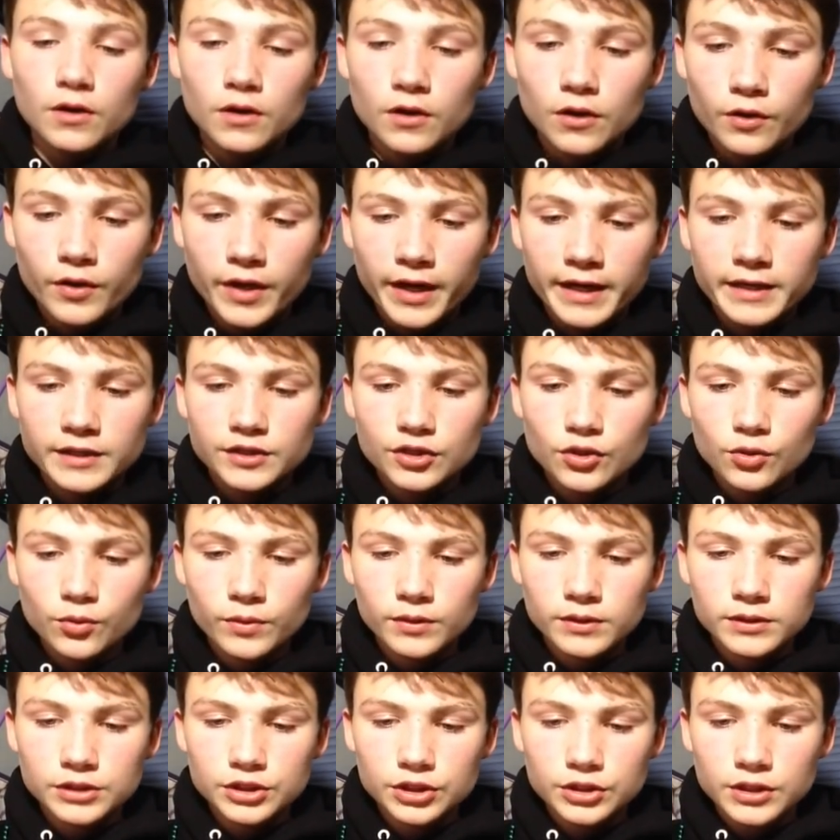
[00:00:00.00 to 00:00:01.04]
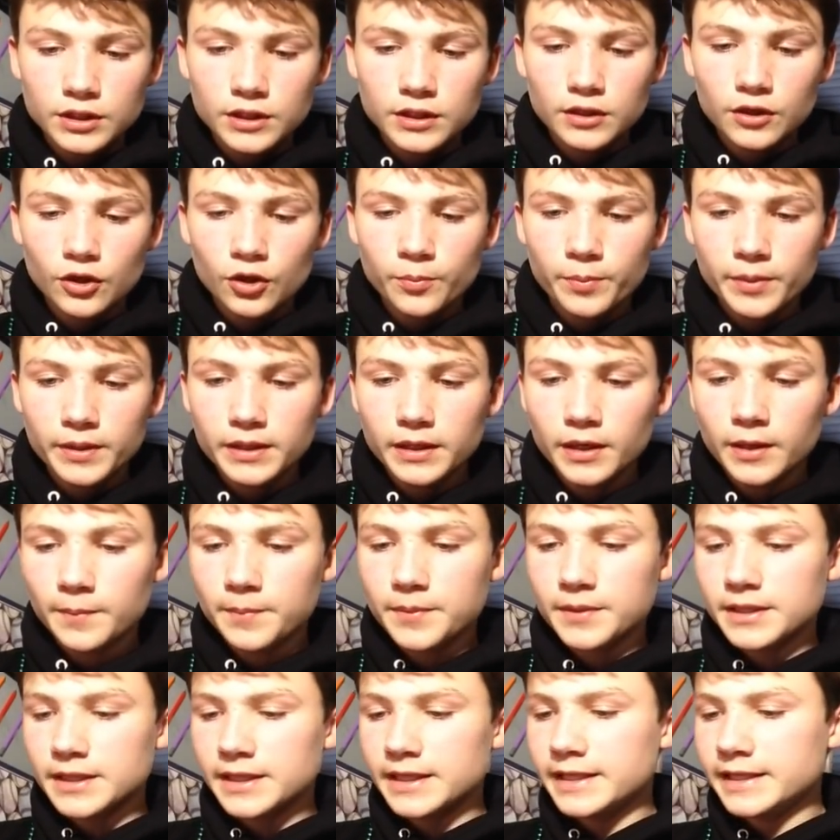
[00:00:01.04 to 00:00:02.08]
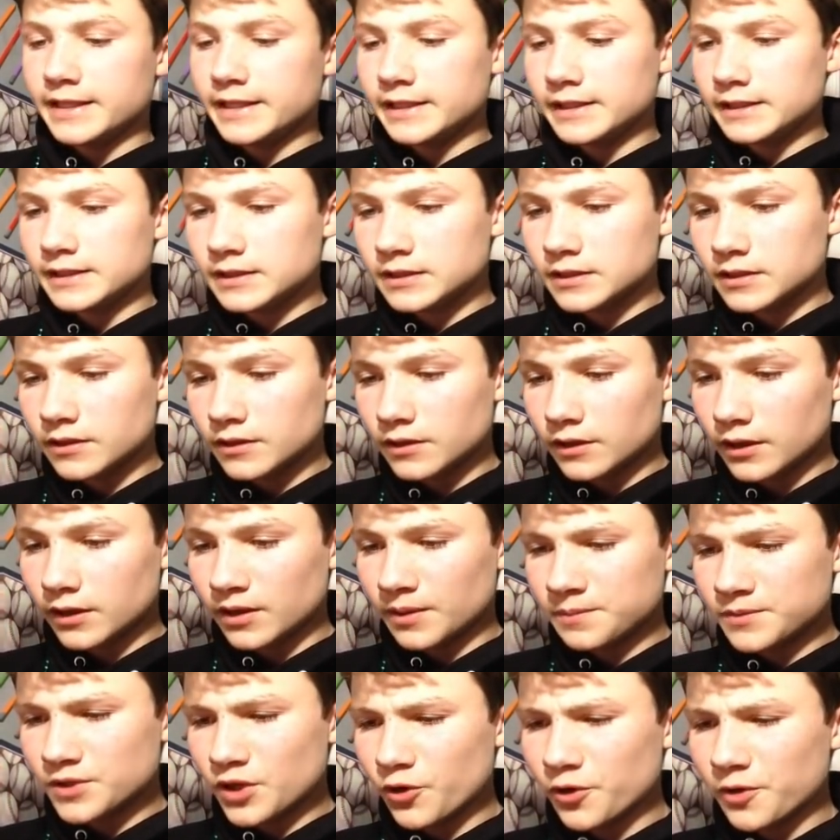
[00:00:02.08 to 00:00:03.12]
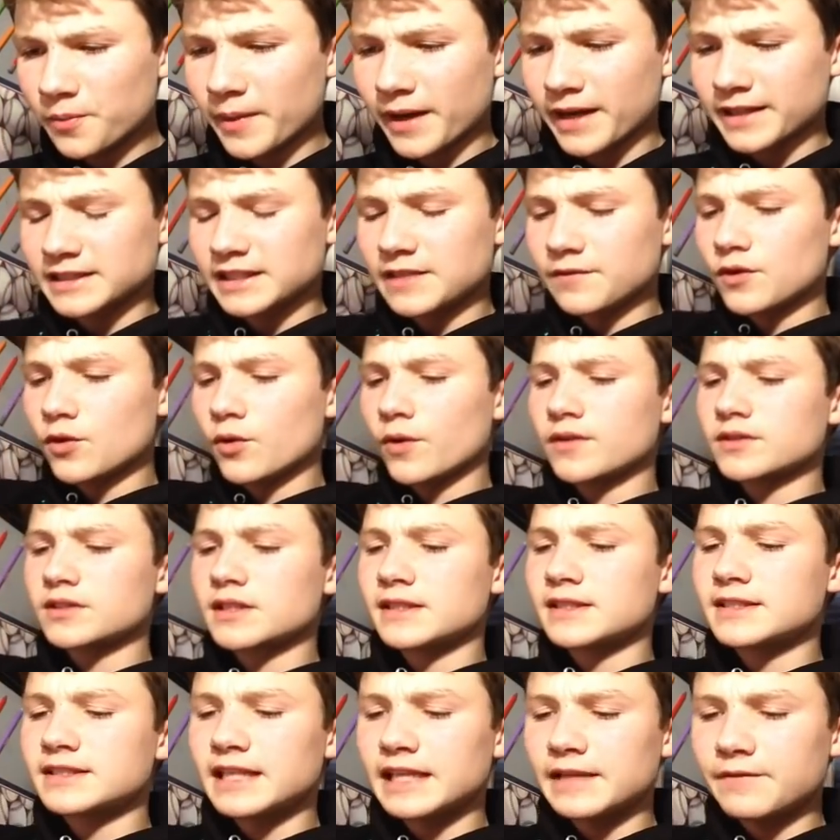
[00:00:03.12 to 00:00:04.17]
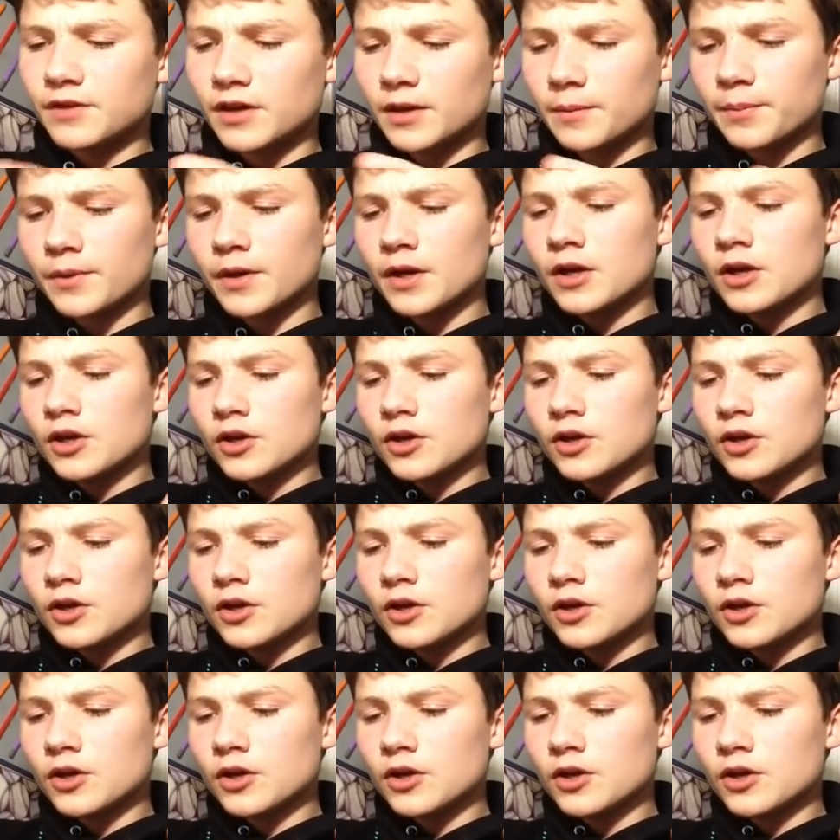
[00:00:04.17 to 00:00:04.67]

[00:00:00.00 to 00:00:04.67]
Okay, so we're just going to open up these token packs, even though I was going to save up